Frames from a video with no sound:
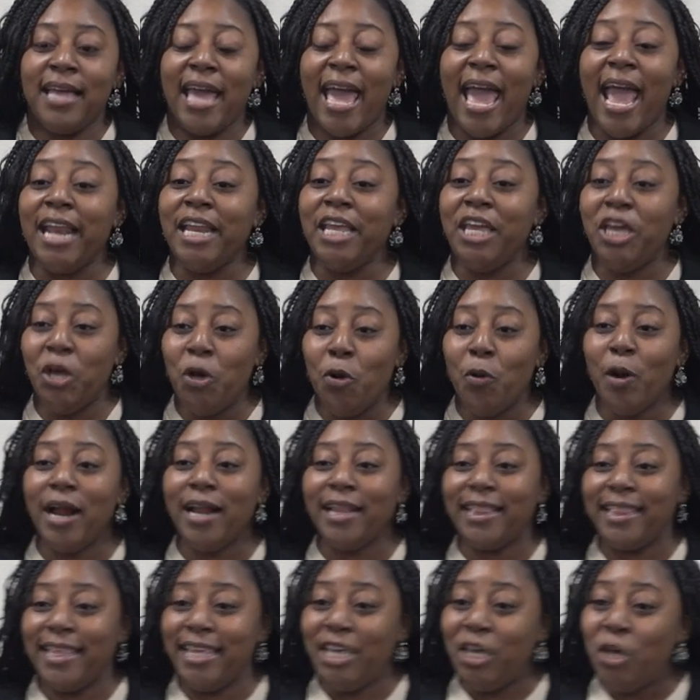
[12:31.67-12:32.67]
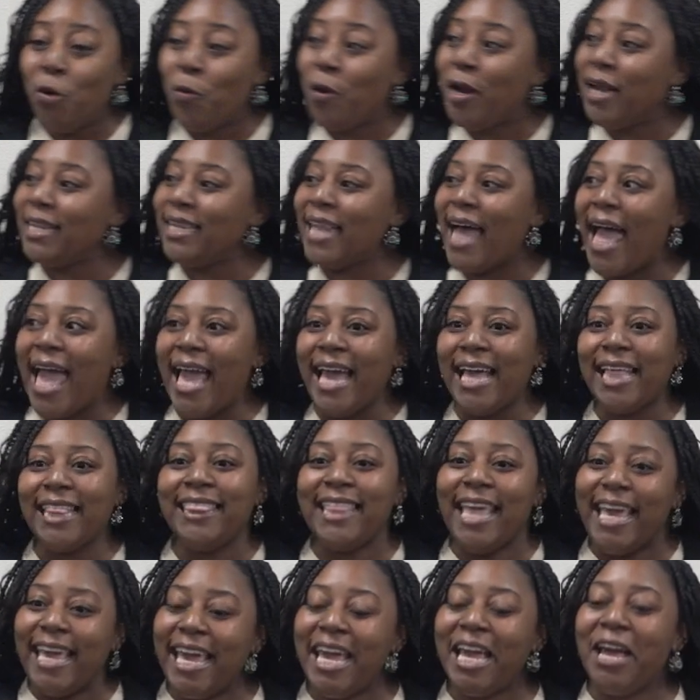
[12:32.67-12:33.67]
And you were like
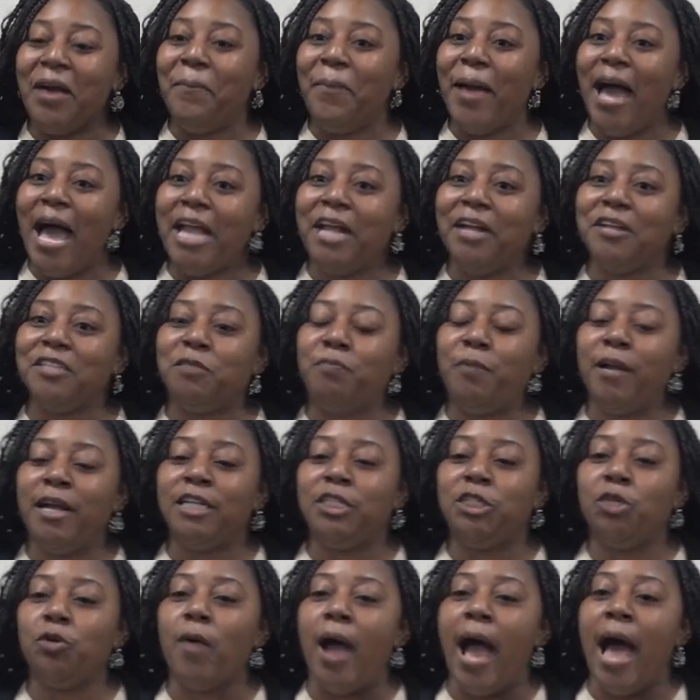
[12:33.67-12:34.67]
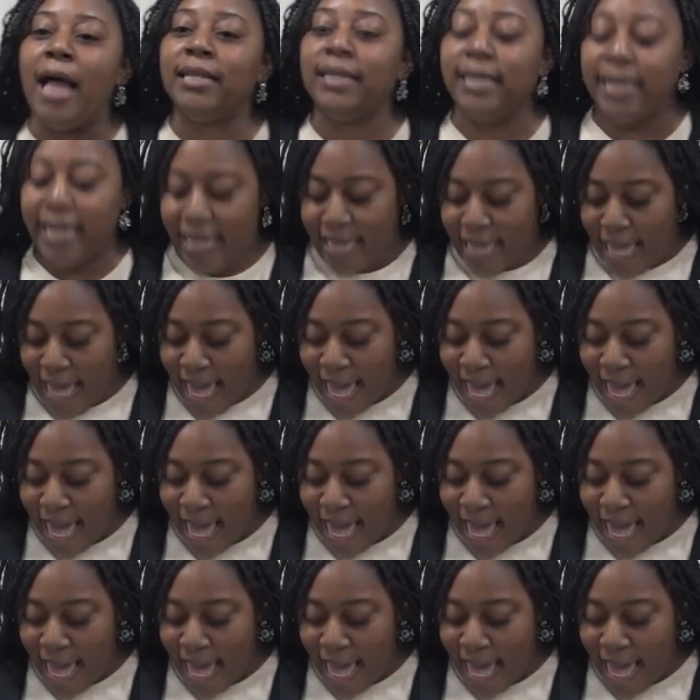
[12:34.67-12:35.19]
thinking about your spirituality.